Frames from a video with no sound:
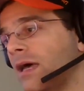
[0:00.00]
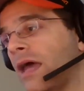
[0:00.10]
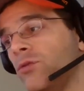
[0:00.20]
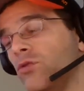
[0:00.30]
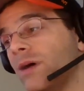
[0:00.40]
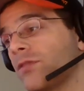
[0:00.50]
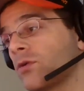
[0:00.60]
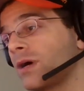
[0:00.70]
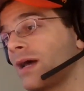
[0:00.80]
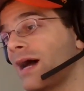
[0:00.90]
I knew about
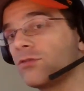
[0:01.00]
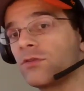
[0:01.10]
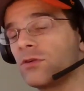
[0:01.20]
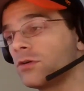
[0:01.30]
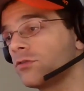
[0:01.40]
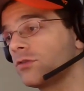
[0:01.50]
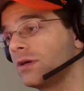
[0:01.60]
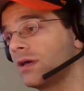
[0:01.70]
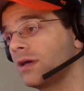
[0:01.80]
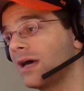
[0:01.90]
the red eyes, of course.
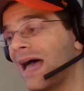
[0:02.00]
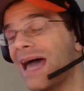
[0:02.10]
I